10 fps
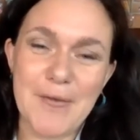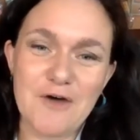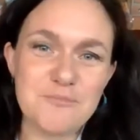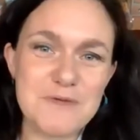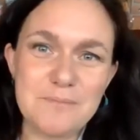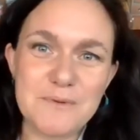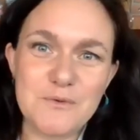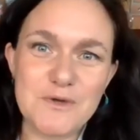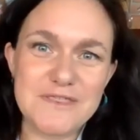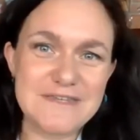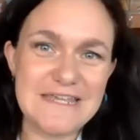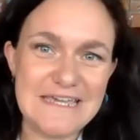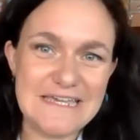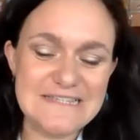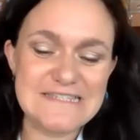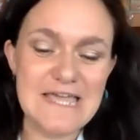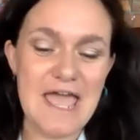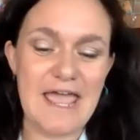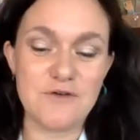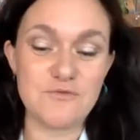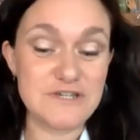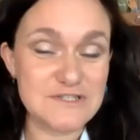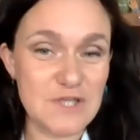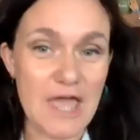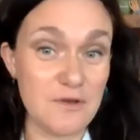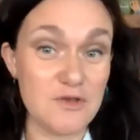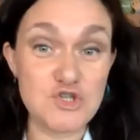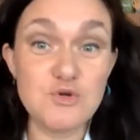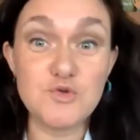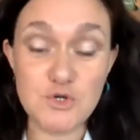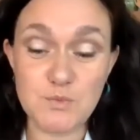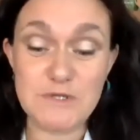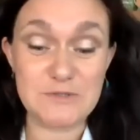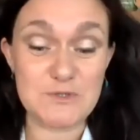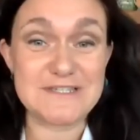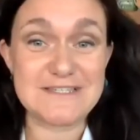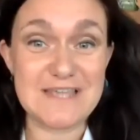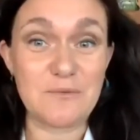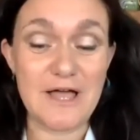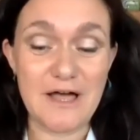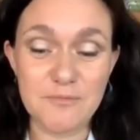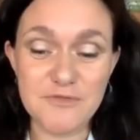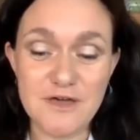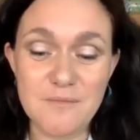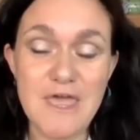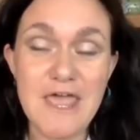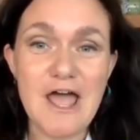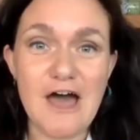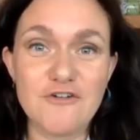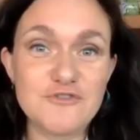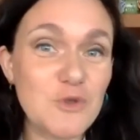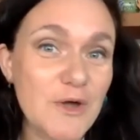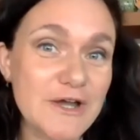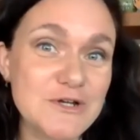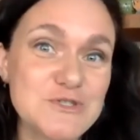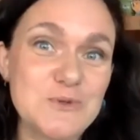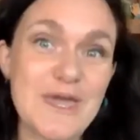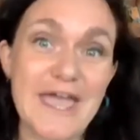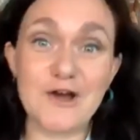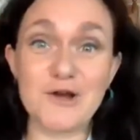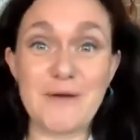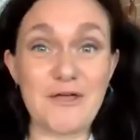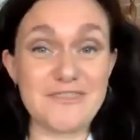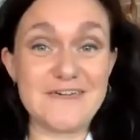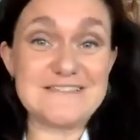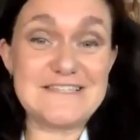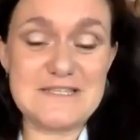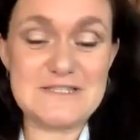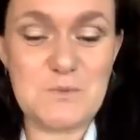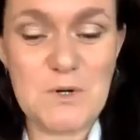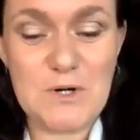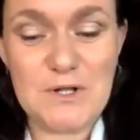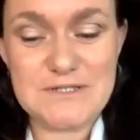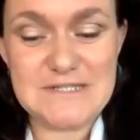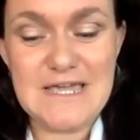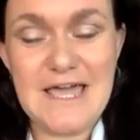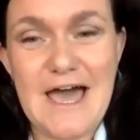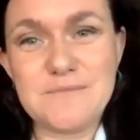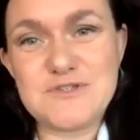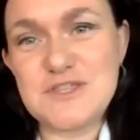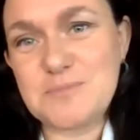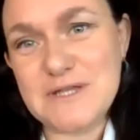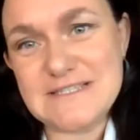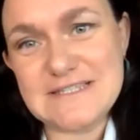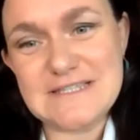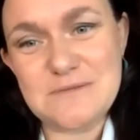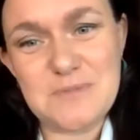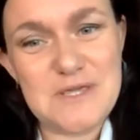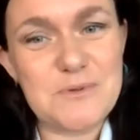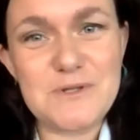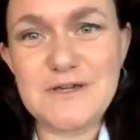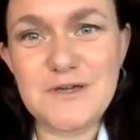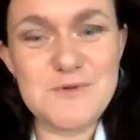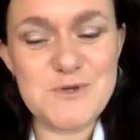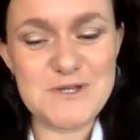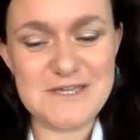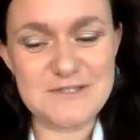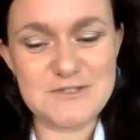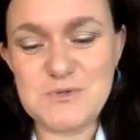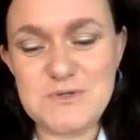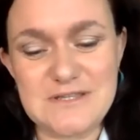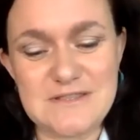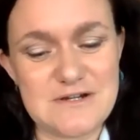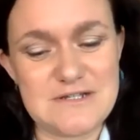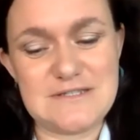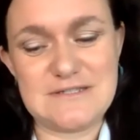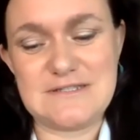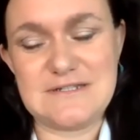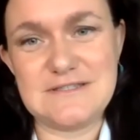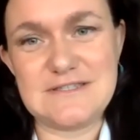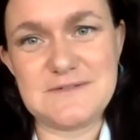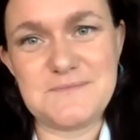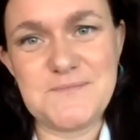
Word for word: of people with needs and, and to the resources that will help them, of lawyers who care about things in this world, um, to the places and people and communities who need their assistance.